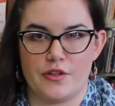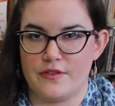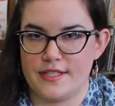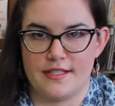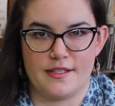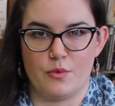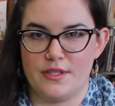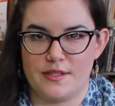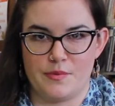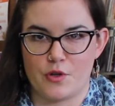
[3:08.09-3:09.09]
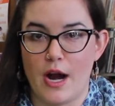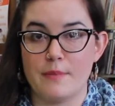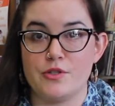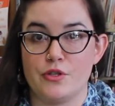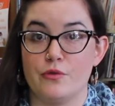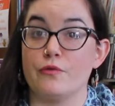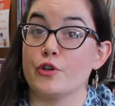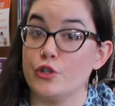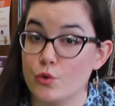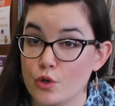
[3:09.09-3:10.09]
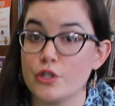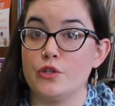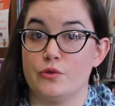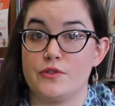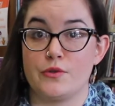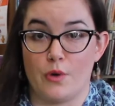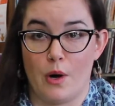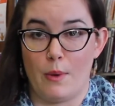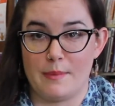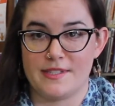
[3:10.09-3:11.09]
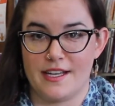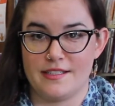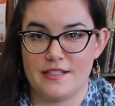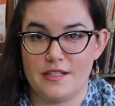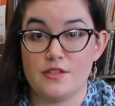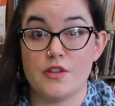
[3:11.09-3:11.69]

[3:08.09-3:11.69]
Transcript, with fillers: services that we subscribe to for your use through our website.